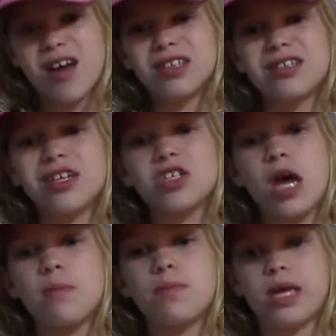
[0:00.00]
T.J.
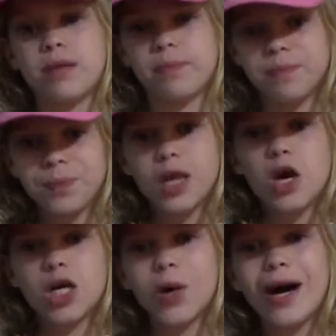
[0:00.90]
Beam.
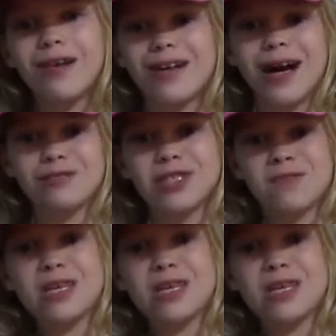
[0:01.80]
Go out and have some